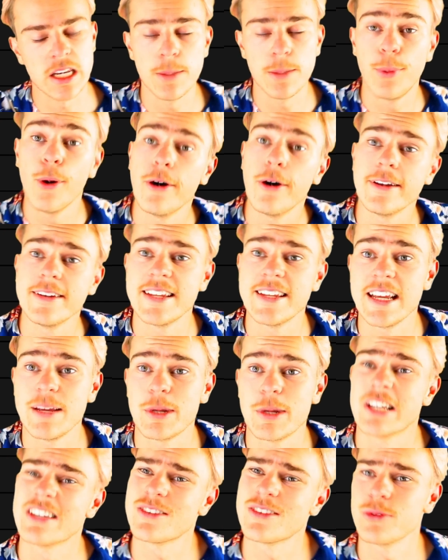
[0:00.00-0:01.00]
in important tea
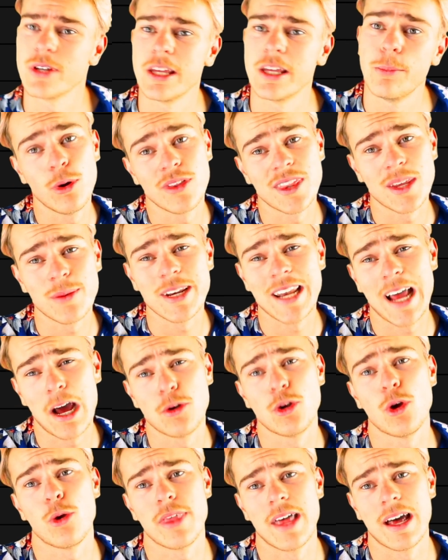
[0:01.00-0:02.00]
because it's really important that we now
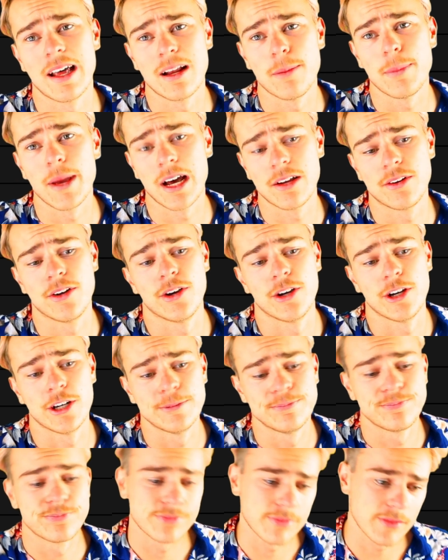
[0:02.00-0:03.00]
know that about her.
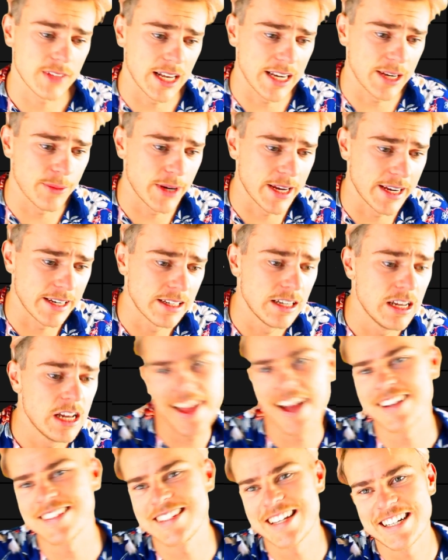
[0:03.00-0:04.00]
Anyway,
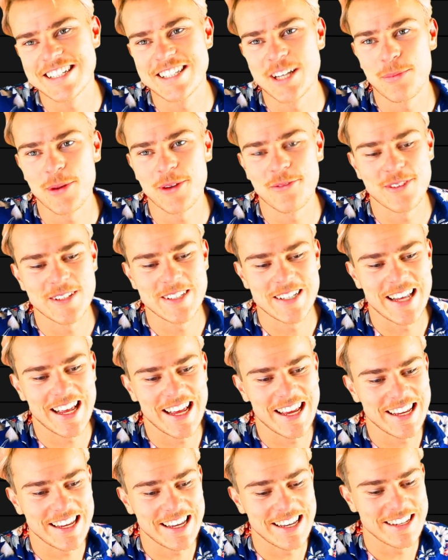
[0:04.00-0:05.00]
our second topic for
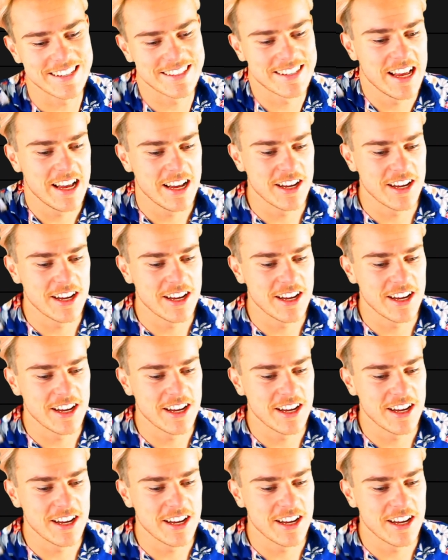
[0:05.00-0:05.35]
today is